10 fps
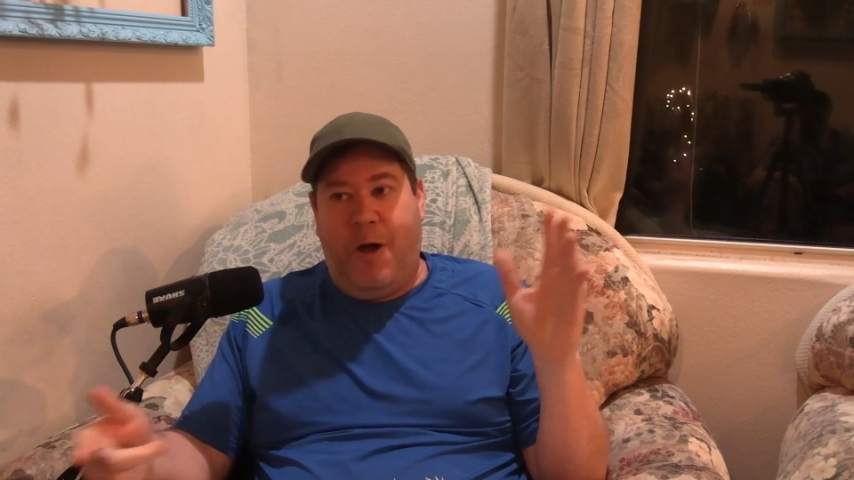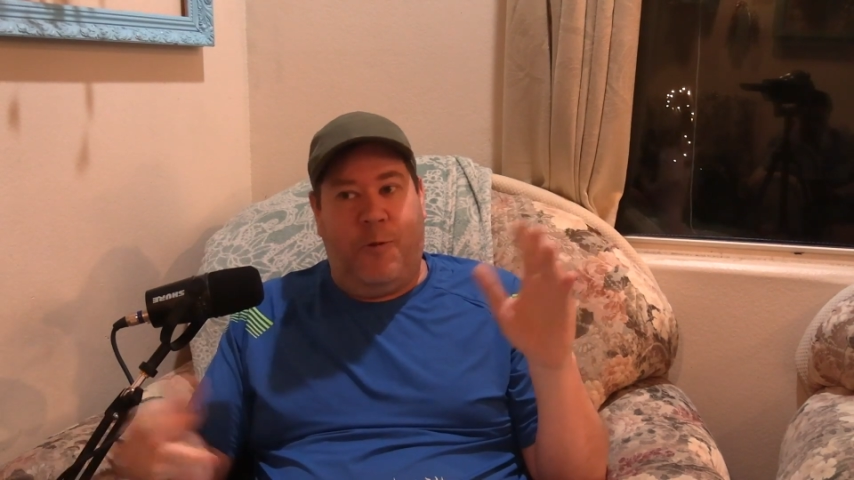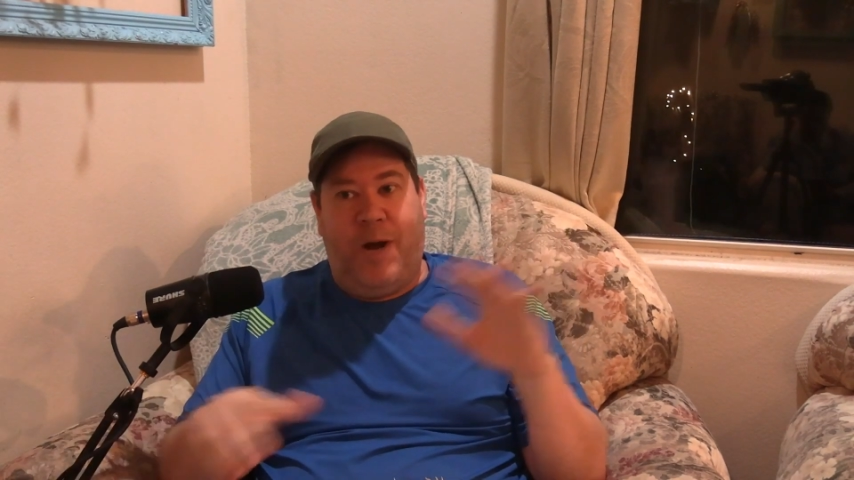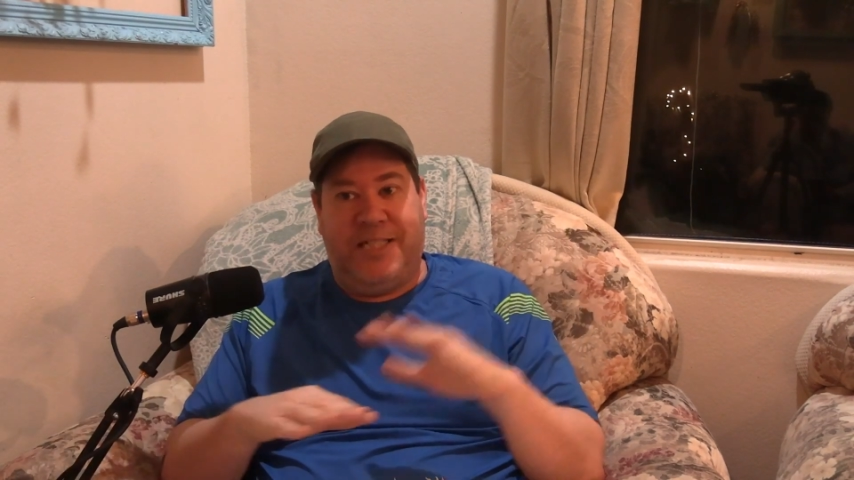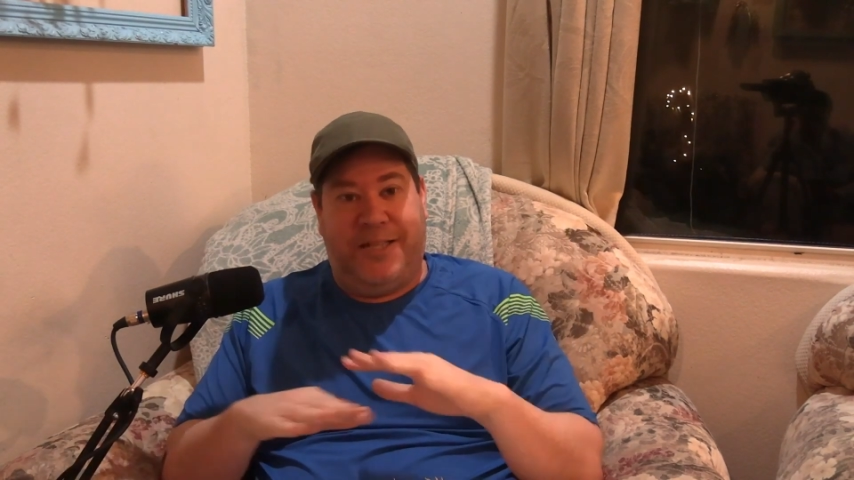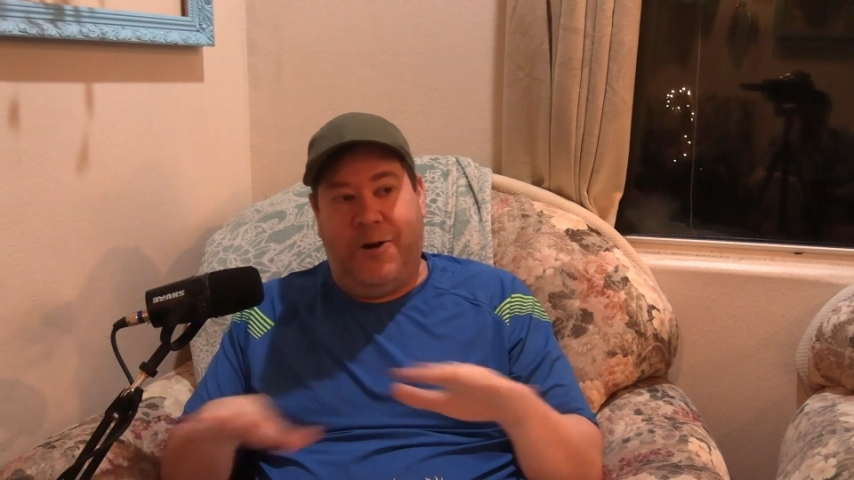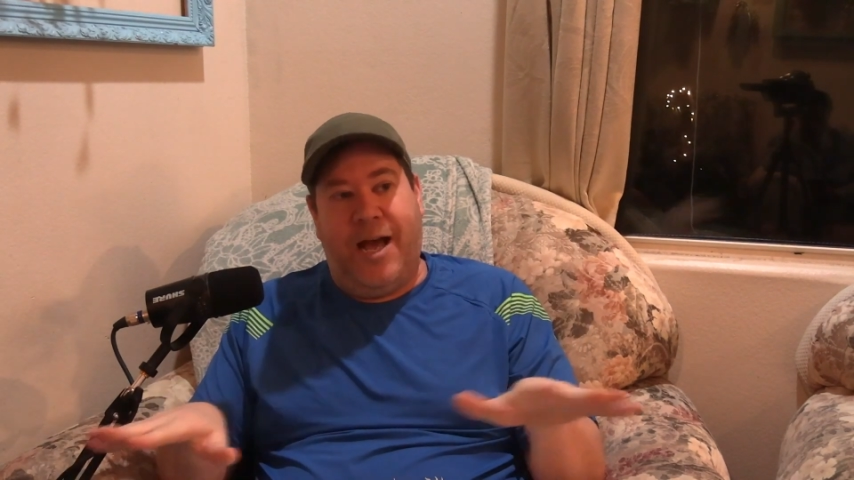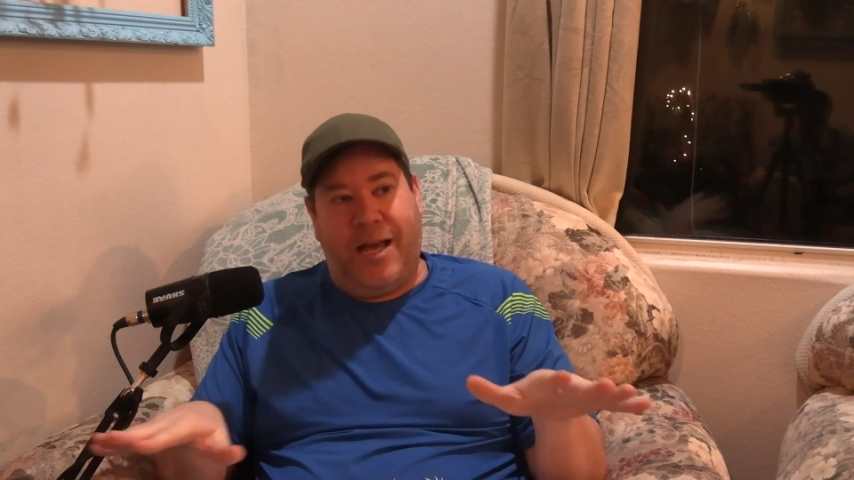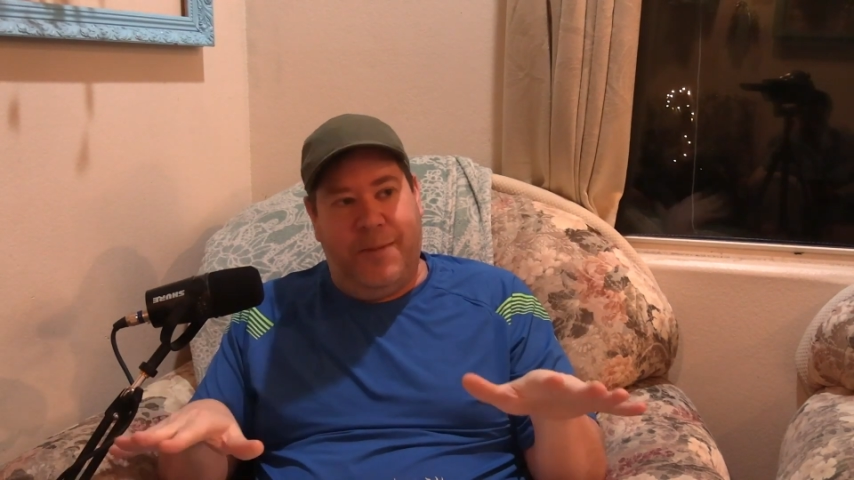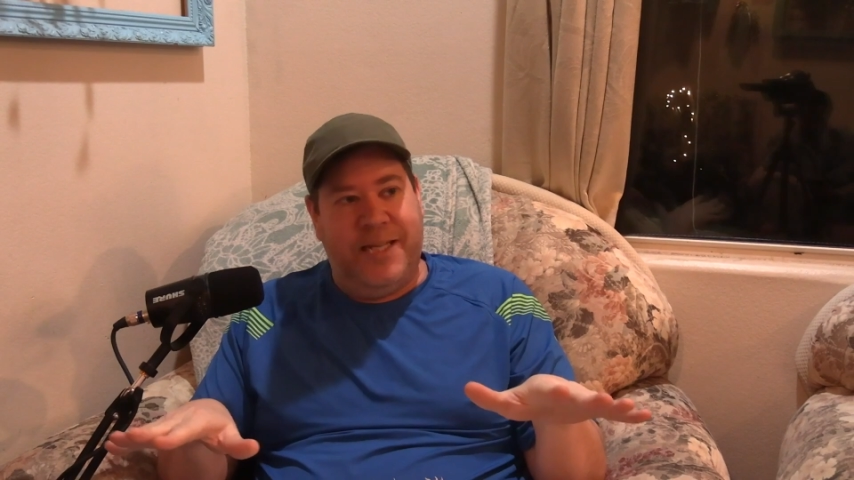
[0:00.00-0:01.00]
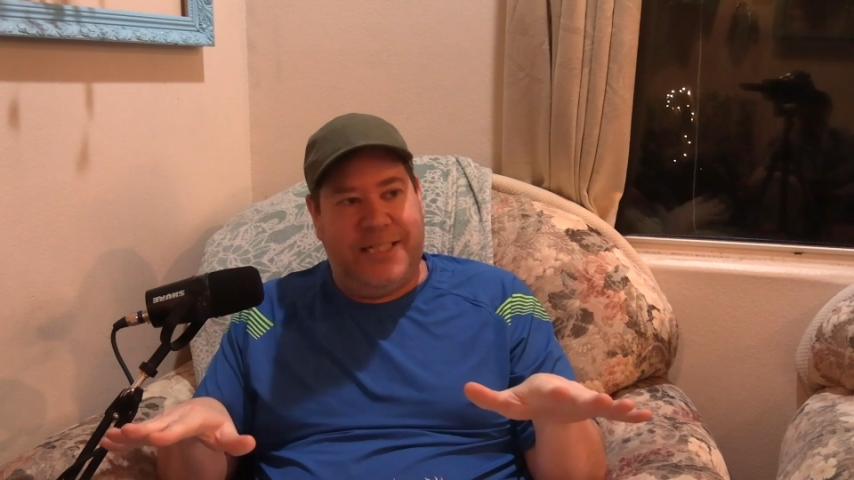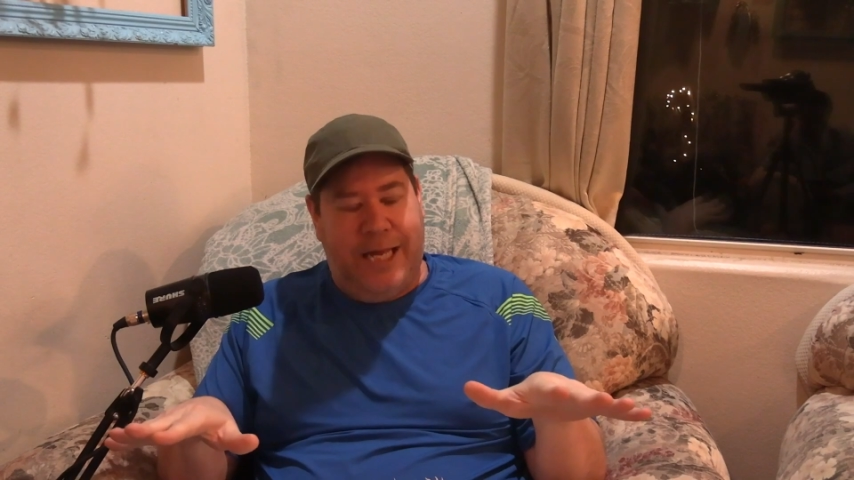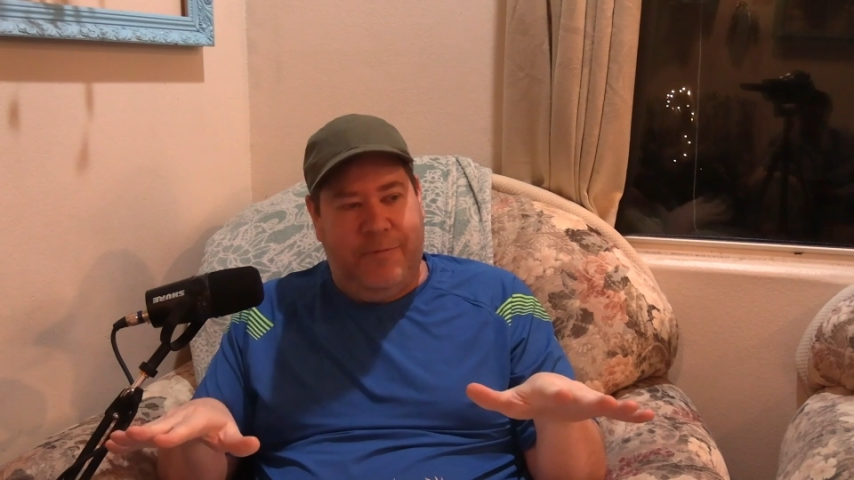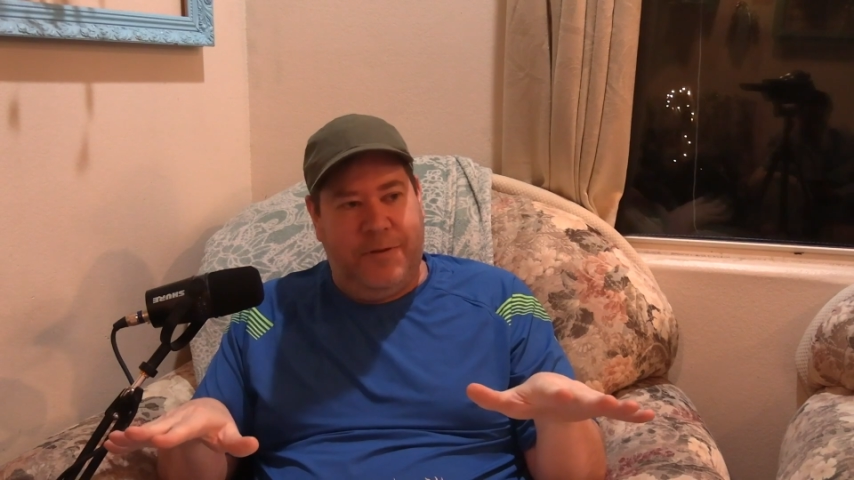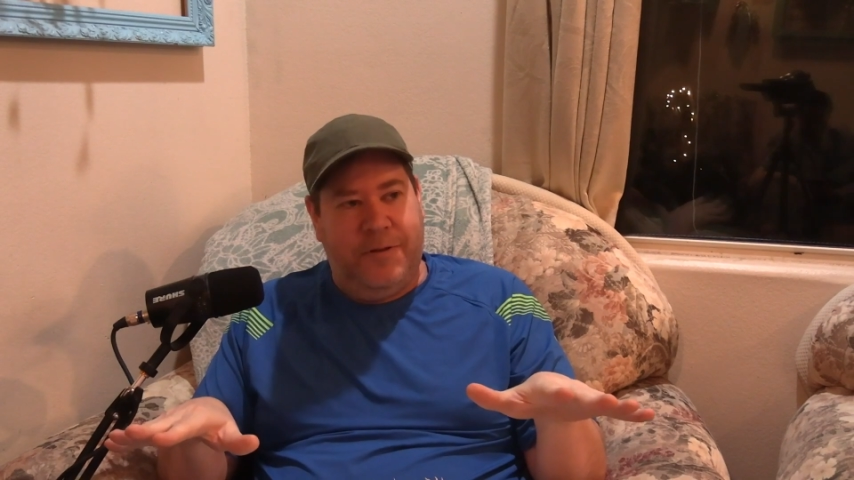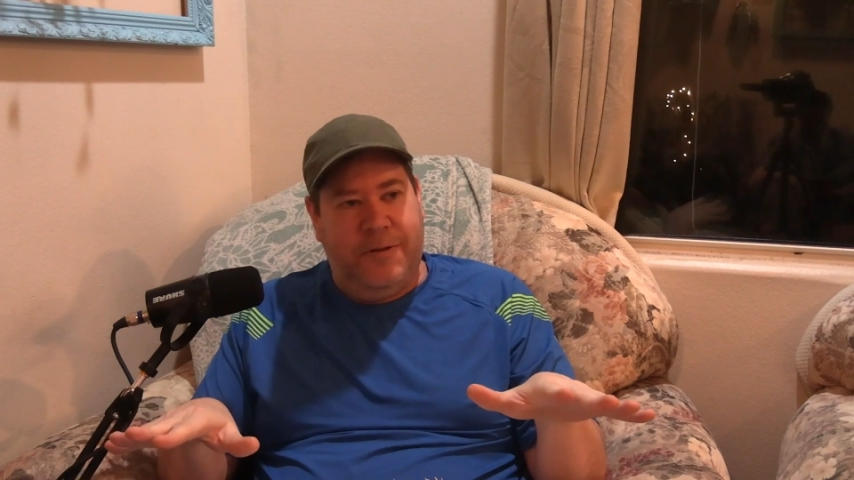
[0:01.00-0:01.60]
Otherwise, they're not going to be saved.